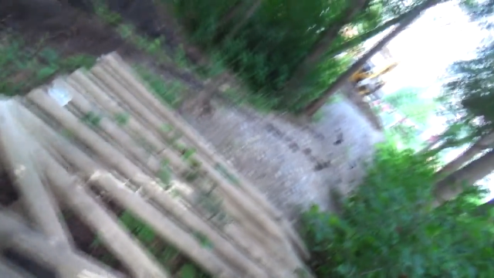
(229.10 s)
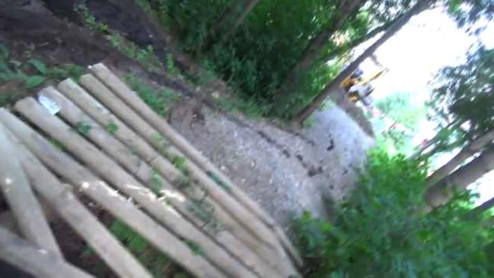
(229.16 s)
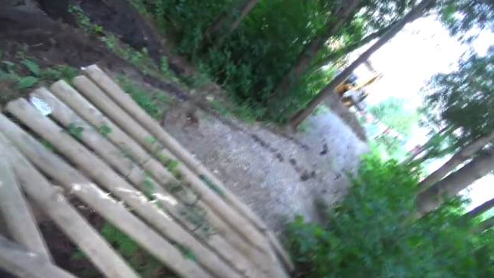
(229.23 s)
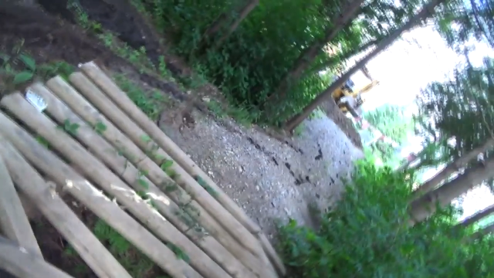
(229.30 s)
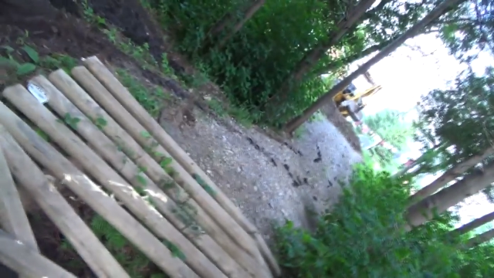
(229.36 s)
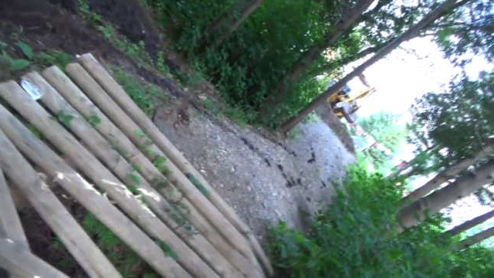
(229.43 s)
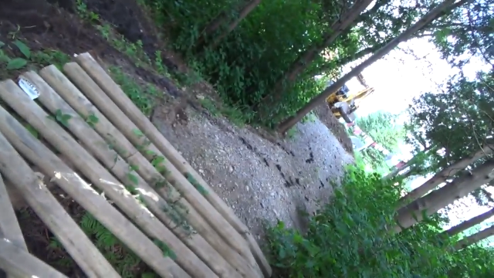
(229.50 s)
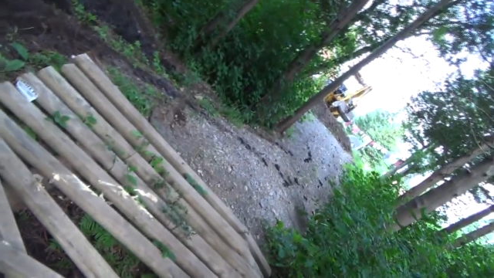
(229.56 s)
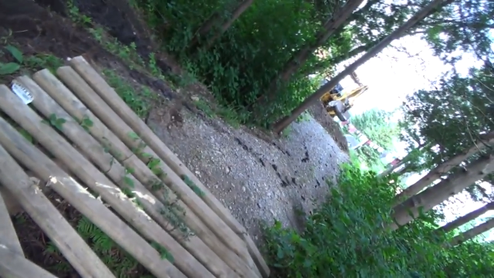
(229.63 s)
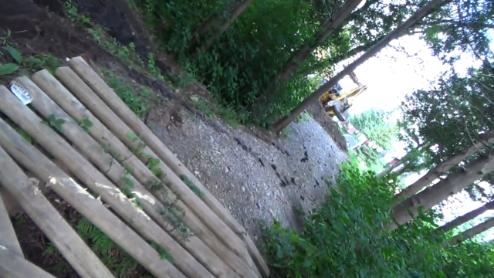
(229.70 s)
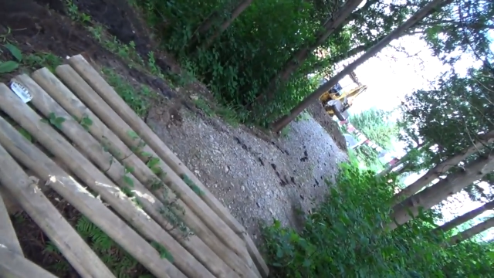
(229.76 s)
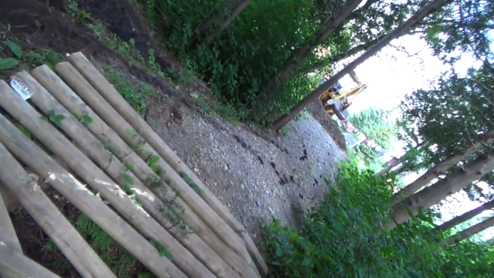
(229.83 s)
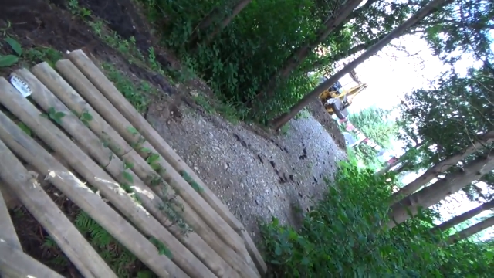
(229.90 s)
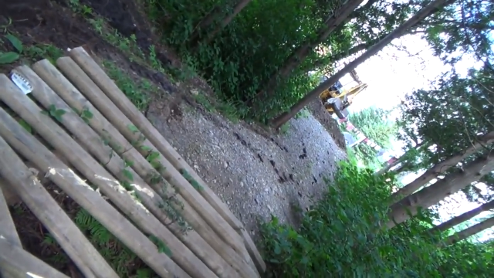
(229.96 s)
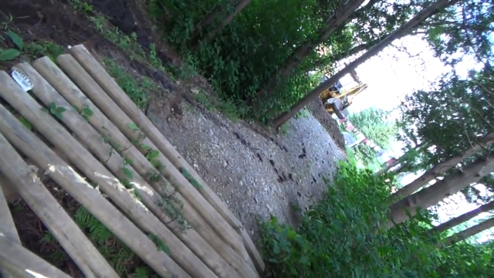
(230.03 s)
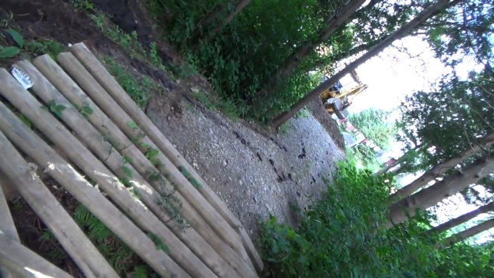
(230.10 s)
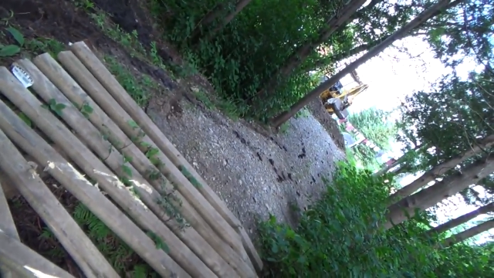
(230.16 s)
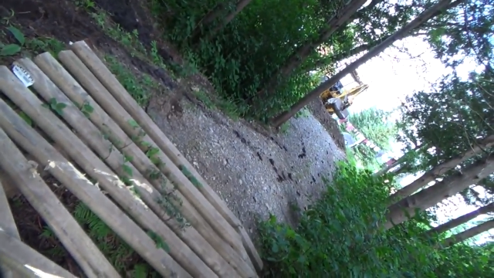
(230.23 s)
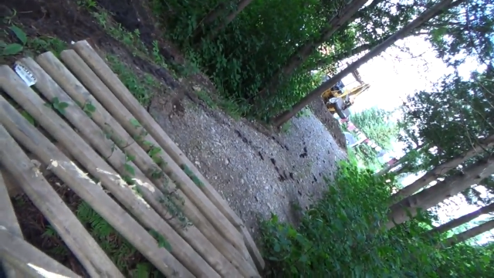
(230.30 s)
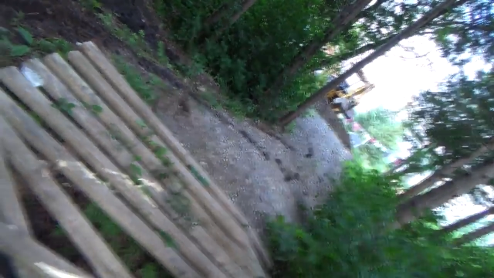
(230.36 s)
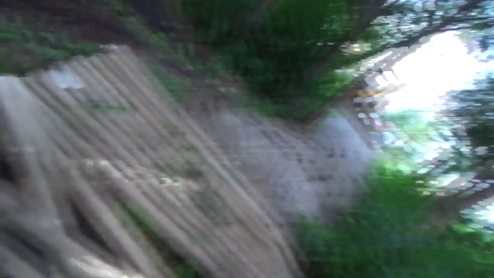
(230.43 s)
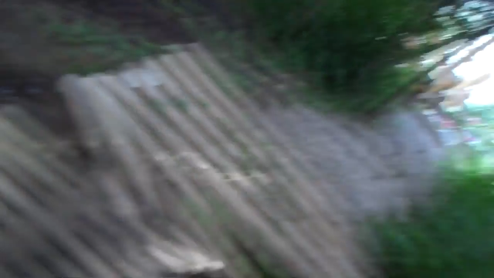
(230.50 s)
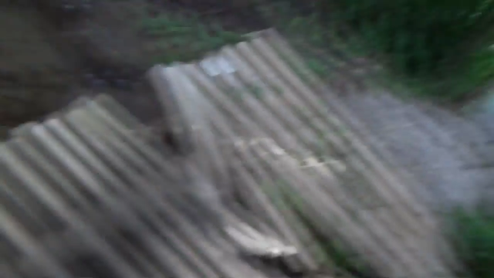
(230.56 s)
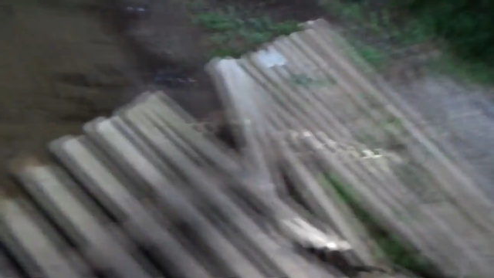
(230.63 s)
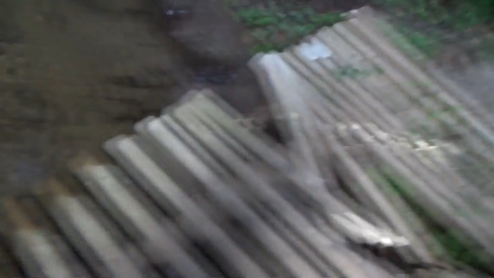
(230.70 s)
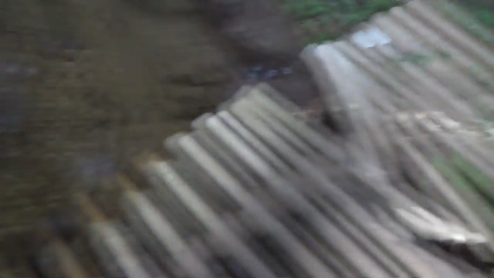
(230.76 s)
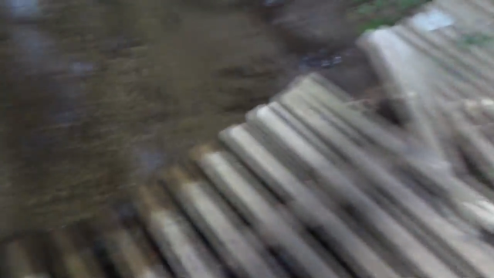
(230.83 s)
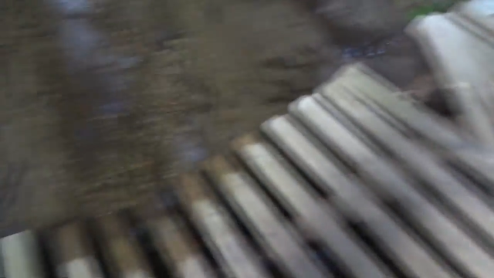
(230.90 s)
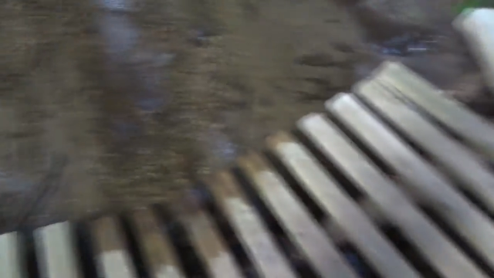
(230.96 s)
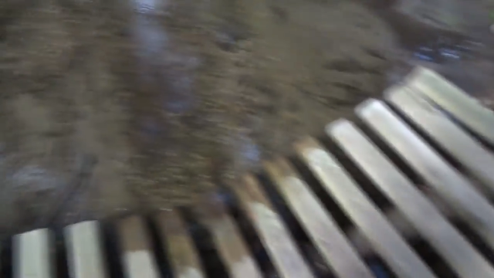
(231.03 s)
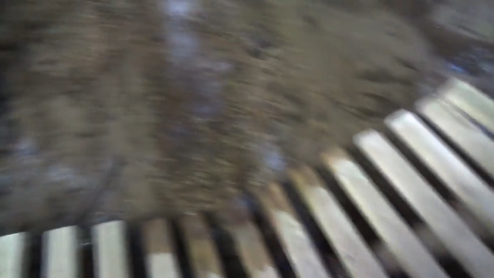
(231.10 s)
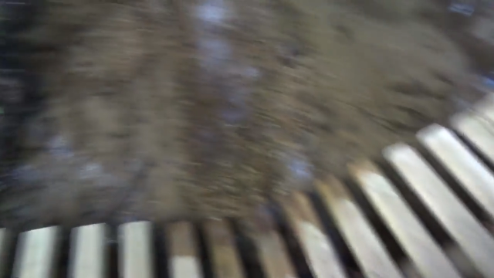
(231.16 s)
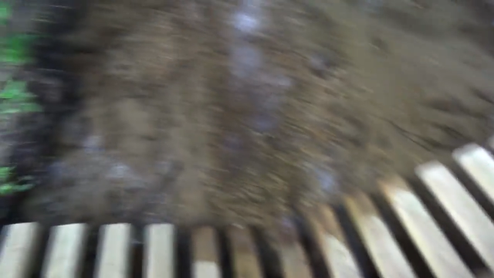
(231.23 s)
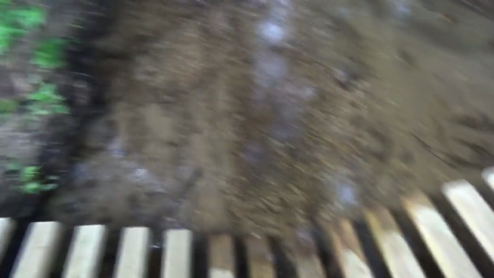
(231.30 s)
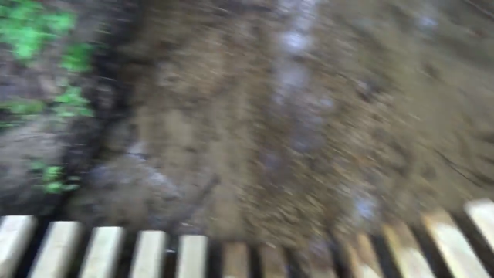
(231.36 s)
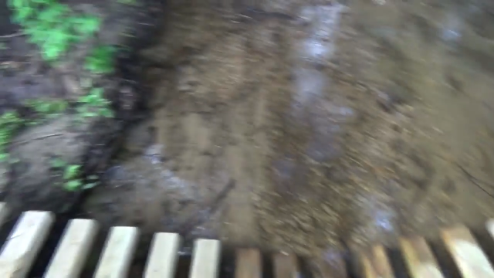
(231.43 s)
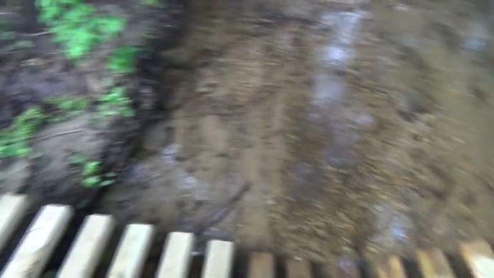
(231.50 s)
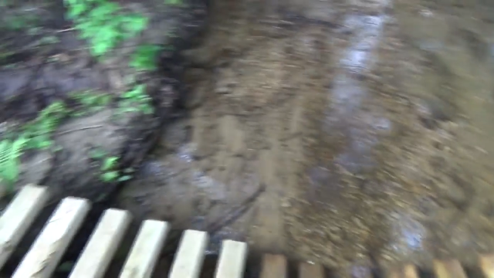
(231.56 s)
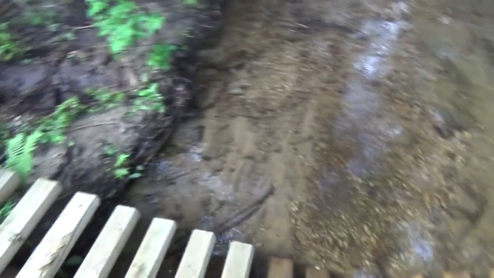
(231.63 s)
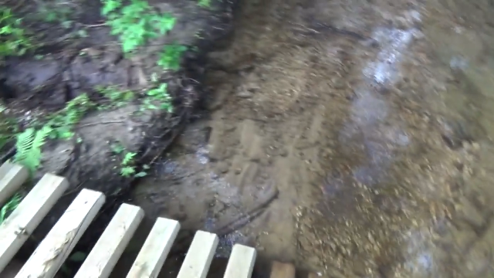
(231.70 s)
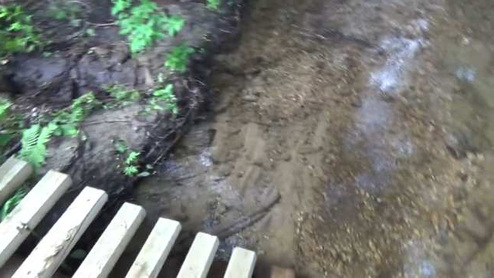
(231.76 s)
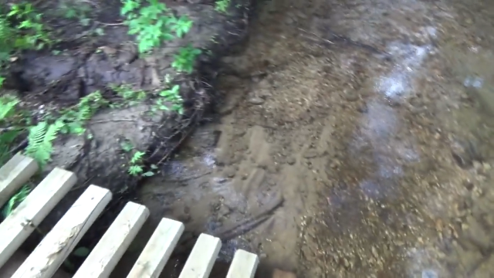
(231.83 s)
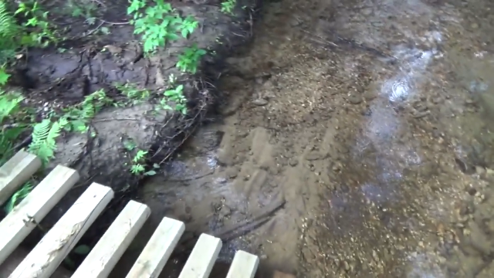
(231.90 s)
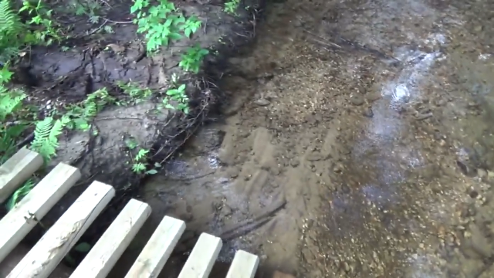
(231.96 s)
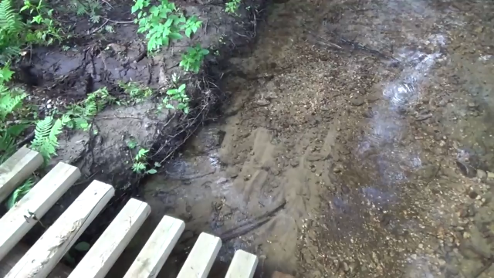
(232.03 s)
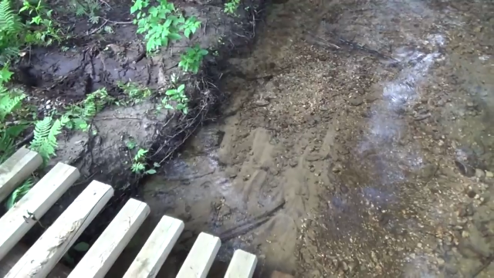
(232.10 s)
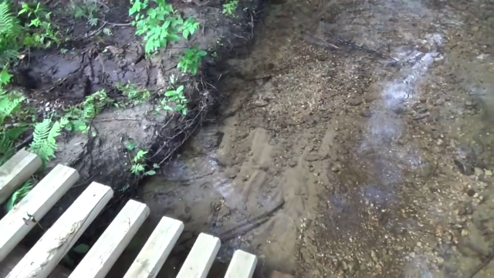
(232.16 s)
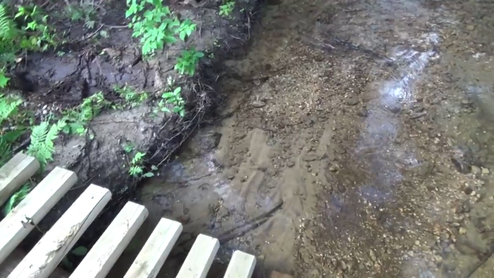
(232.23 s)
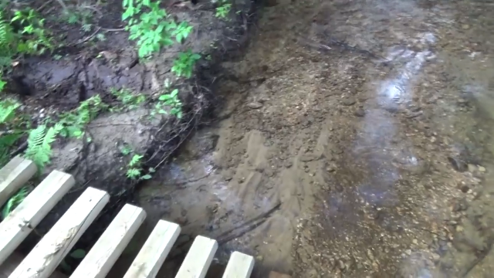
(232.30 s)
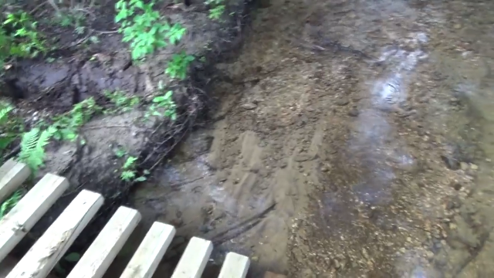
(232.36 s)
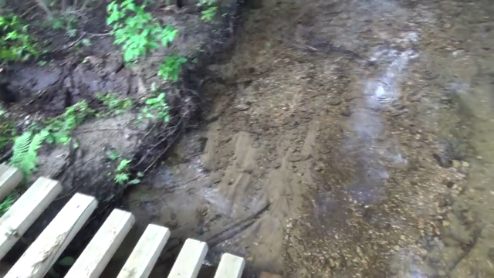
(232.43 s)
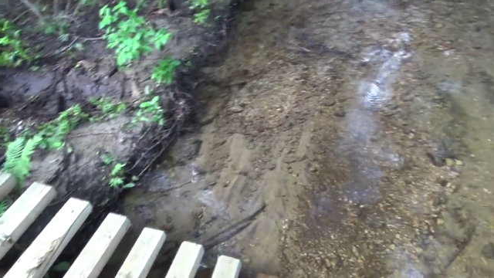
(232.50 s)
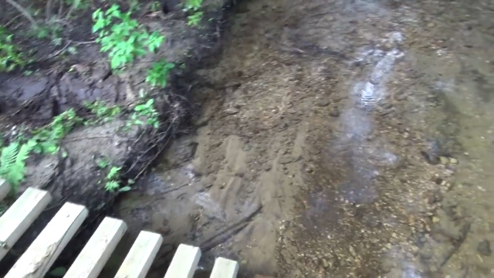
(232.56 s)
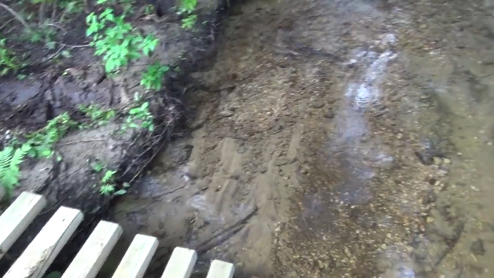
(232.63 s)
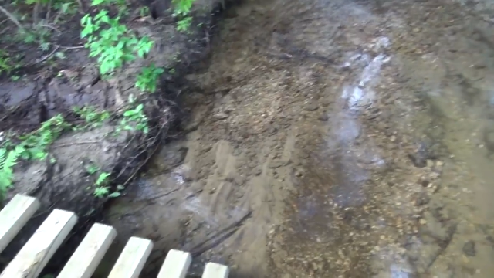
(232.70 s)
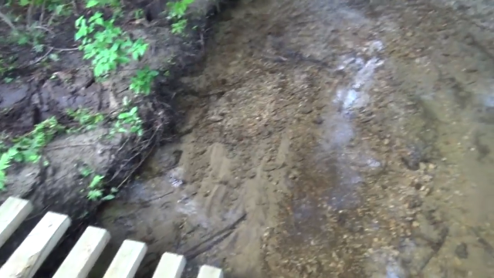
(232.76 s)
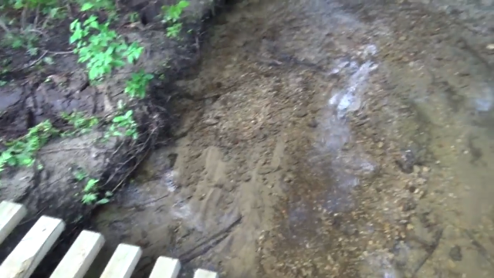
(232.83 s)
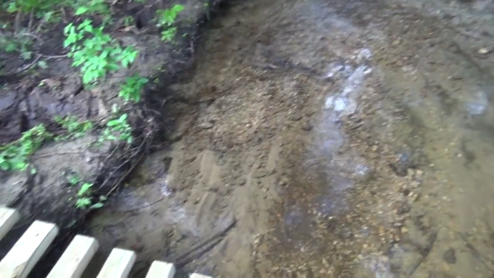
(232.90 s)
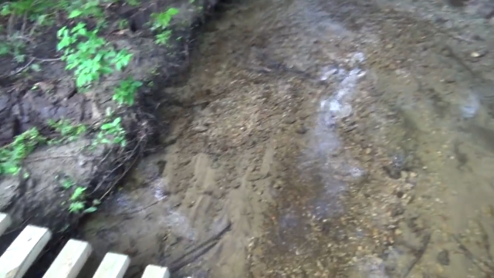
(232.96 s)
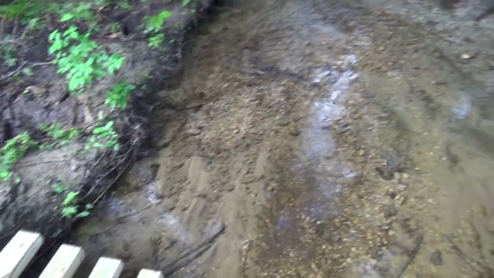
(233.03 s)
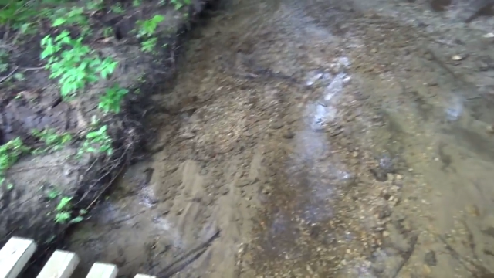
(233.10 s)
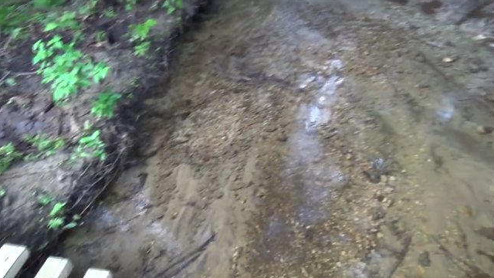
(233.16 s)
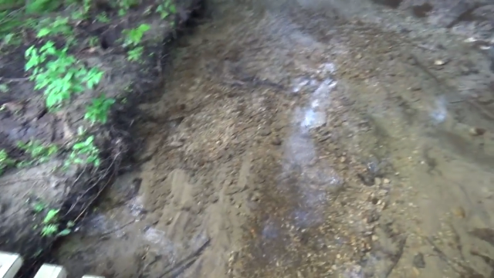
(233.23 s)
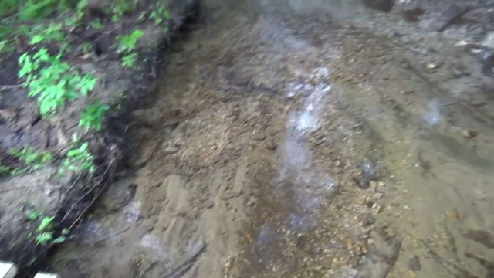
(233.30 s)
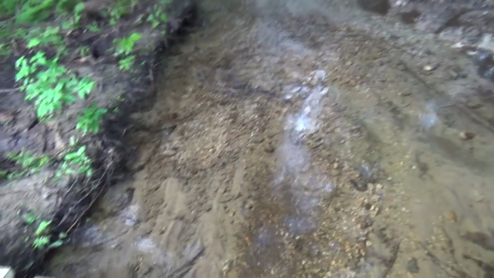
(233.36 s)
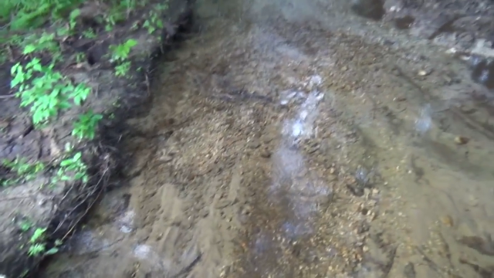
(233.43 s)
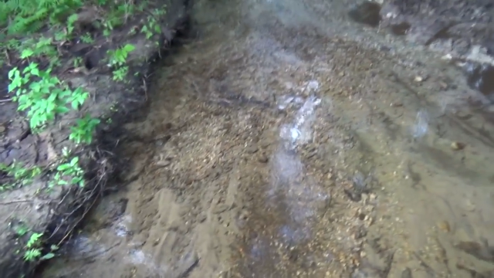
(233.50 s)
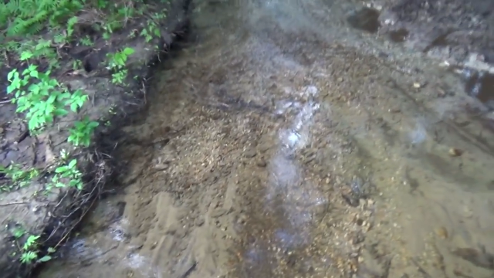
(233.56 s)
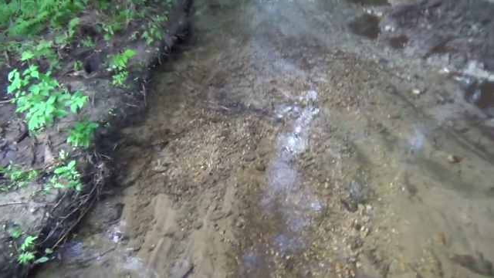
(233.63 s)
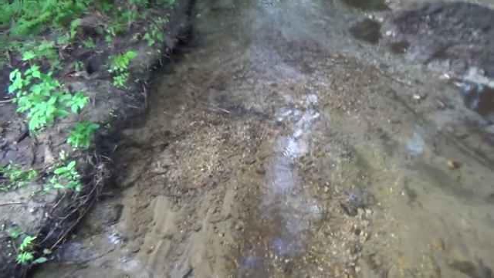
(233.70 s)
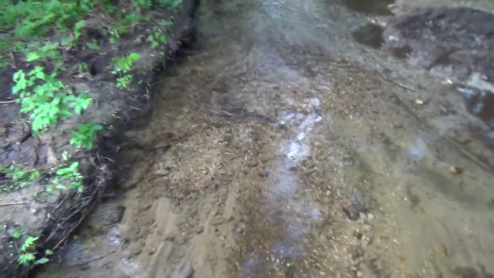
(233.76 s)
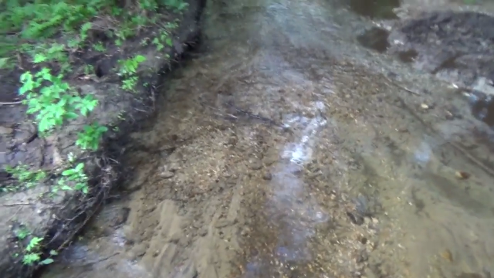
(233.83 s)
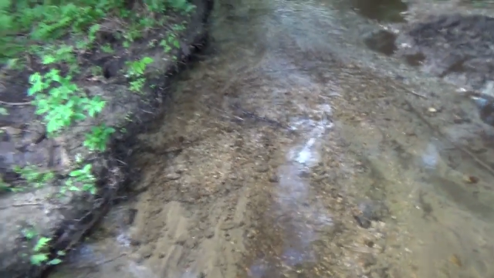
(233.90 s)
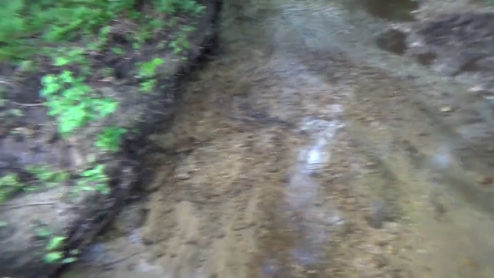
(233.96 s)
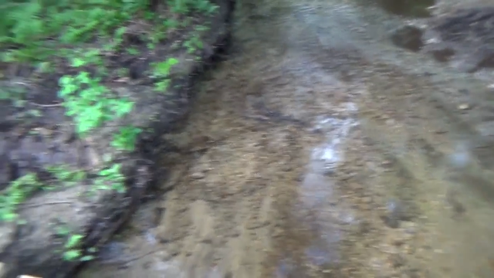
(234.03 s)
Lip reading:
Nobody's mouth can be seen.